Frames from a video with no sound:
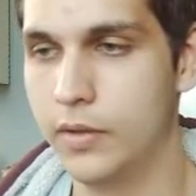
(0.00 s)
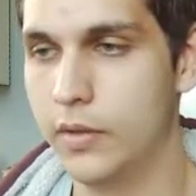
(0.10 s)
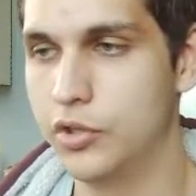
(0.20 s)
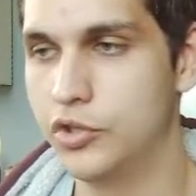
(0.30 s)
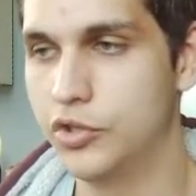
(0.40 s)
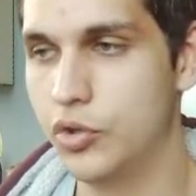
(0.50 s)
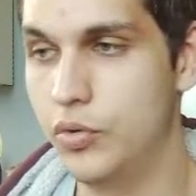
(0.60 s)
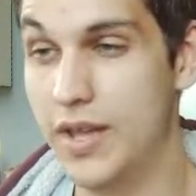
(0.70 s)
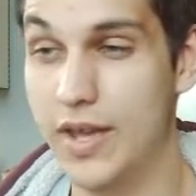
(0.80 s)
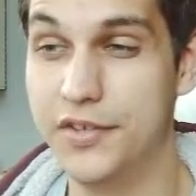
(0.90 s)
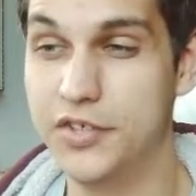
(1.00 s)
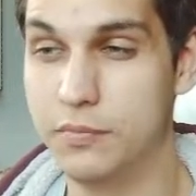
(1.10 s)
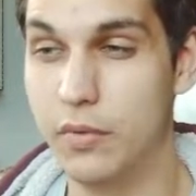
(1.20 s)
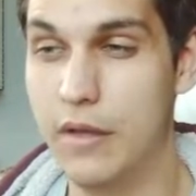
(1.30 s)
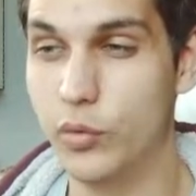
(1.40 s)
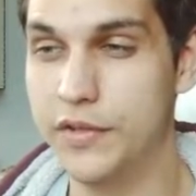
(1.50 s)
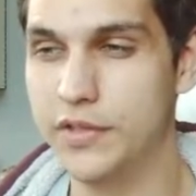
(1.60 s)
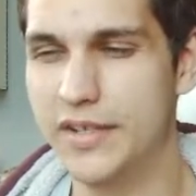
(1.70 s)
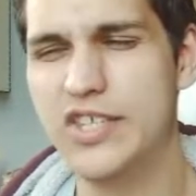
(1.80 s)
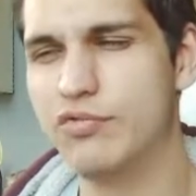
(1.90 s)
So it's just my voice.
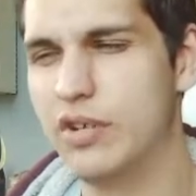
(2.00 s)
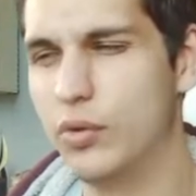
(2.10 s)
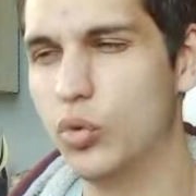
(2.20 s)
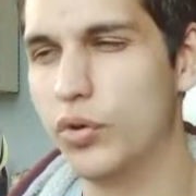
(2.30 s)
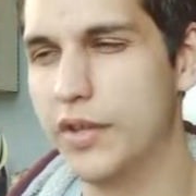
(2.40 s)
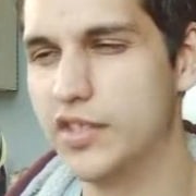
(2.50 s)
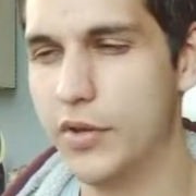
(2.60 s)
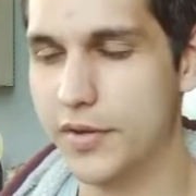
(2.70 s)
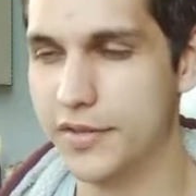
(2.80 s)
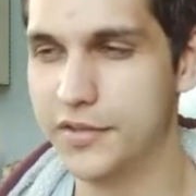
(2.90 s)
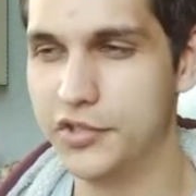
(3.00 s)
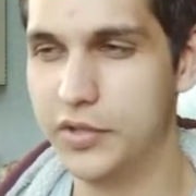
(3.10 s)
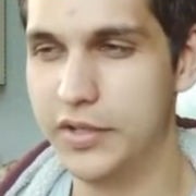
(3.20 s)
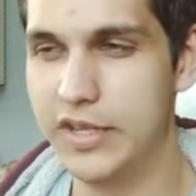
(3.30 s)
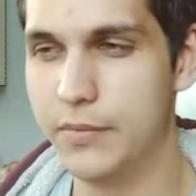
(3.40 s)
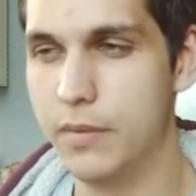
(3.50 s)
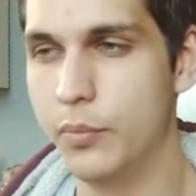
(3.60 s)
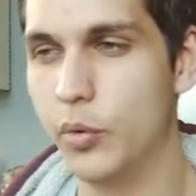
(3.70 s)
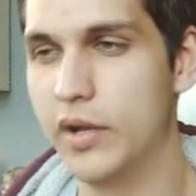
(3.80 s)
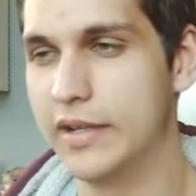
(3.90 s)
I need to re-record it, to be honest, because you can hear my
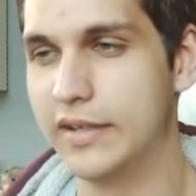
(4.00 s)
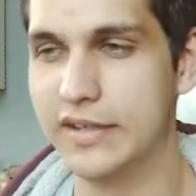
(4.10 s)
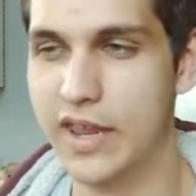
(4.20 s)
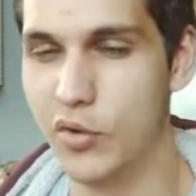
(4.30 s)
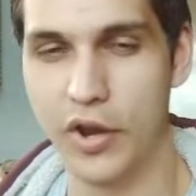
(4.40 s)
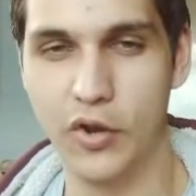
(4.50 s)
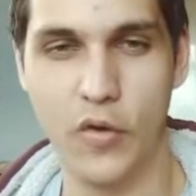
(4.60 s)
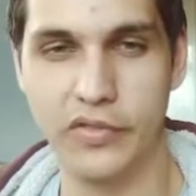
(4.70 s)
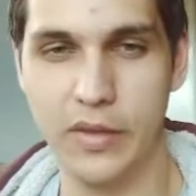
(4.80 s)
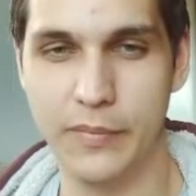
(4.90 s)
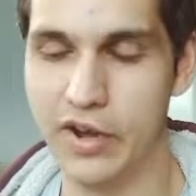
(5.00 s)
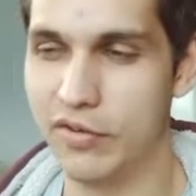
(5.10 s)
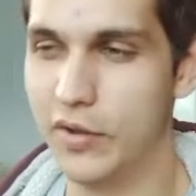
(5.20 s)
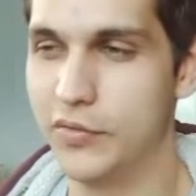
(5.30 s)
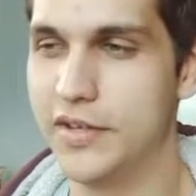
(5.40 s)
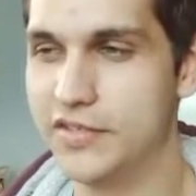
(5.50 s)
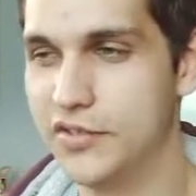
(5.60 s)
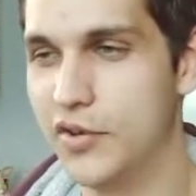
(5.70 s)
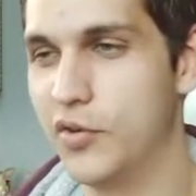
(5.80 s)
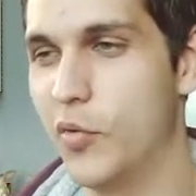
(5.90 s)
boiler clicking on and off in the background, and it's
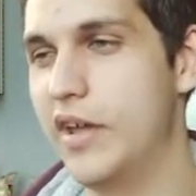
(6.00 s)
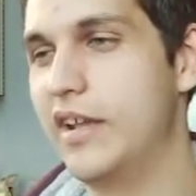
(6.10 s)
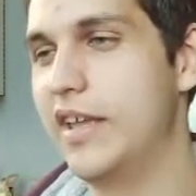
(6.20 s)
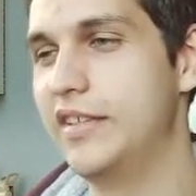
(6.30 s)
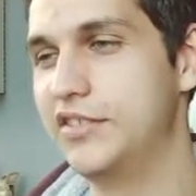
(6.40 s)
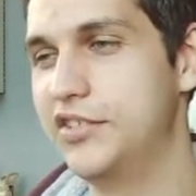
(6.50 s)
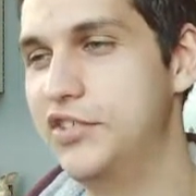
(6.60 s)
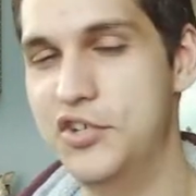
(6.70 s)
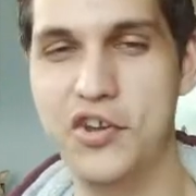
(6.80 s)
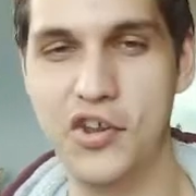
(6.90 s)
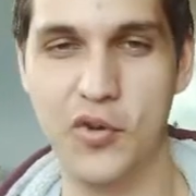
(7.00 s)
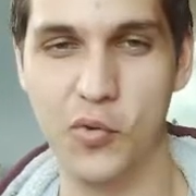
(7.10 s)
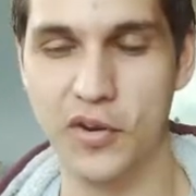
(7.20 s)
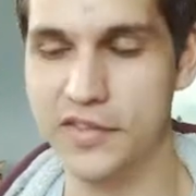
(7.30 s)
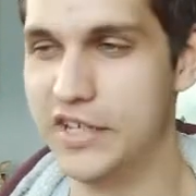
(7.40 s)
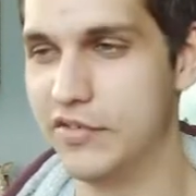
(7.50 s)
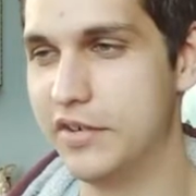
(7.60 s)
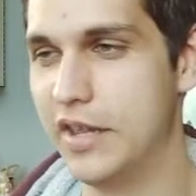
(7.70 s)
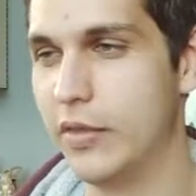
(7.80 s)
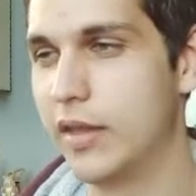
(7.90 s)
not quite like studio quality or
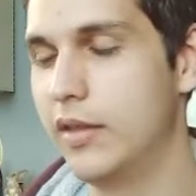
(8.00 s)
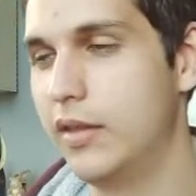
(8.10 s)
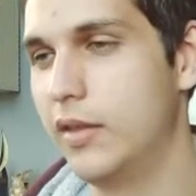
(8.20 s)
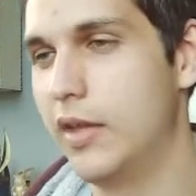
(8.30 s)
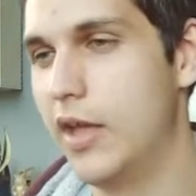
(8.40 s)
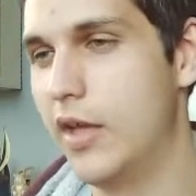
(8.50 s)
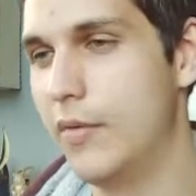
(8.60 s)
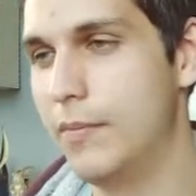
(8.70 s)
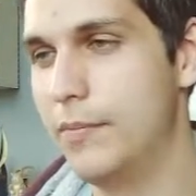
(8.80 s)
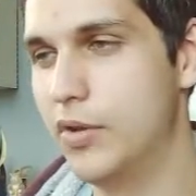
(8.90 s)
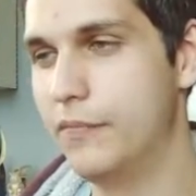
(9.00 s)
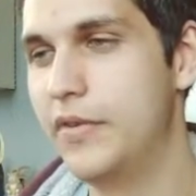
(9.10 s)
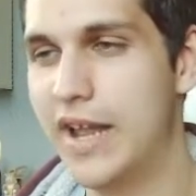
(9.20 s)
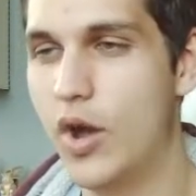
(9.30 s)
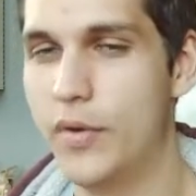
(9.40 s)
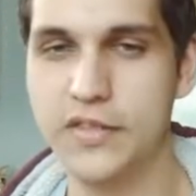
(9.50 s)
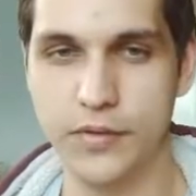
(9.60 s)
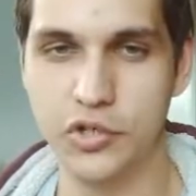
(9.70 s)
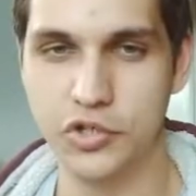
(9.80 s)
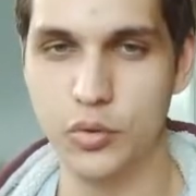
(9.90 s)
anything. But for now, it's
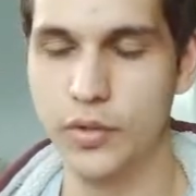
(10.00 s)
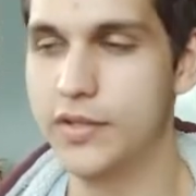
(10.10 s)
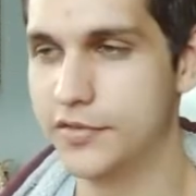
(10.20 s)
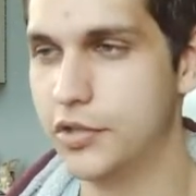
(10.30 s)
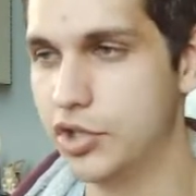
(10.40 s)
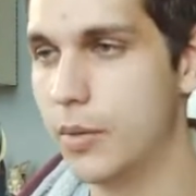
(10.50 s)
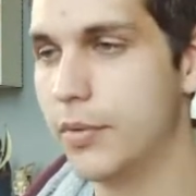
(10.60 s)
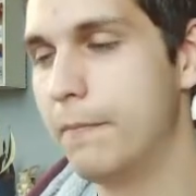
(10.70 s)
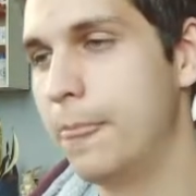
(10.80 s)
functional. It does the job.